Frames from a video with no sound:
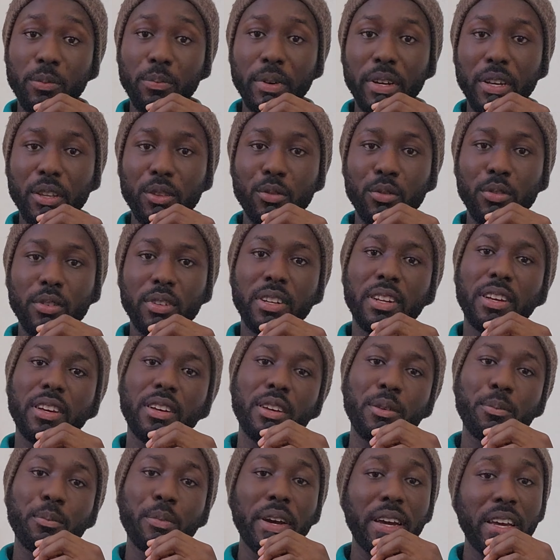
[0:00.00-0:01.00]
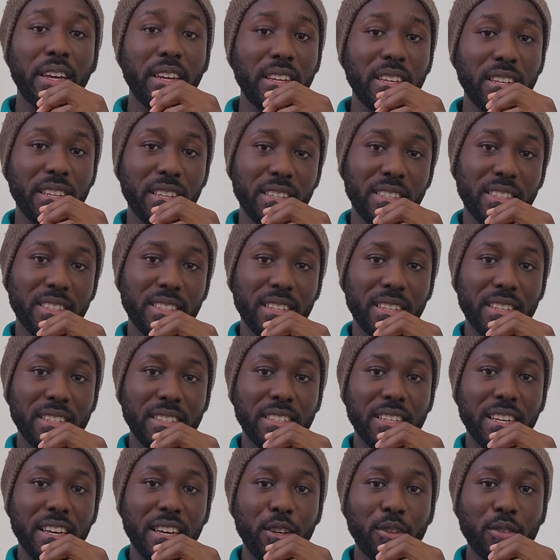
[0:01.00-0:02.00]
Python, my
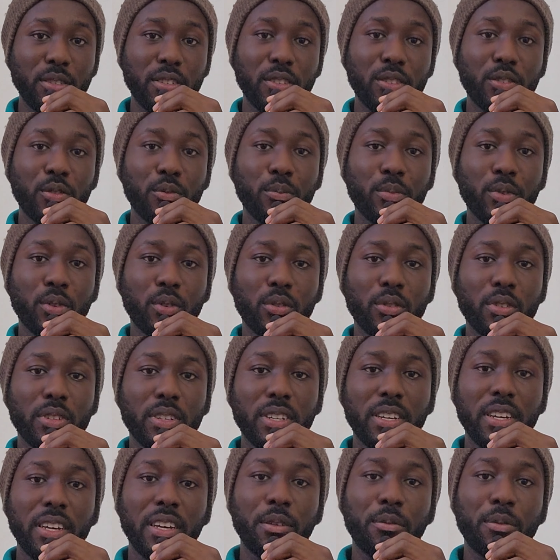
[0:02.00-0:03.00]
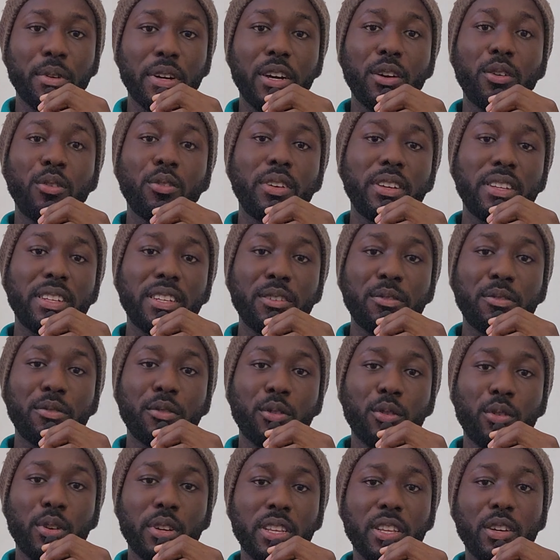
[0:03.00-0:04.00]
instance, I used it to build a calculator
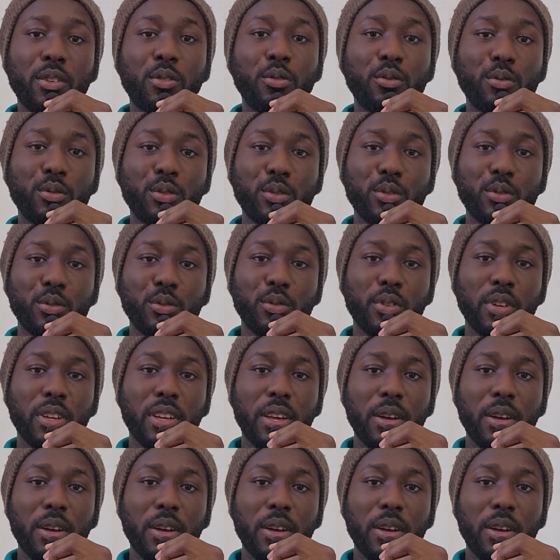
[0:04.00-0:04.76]
for the console.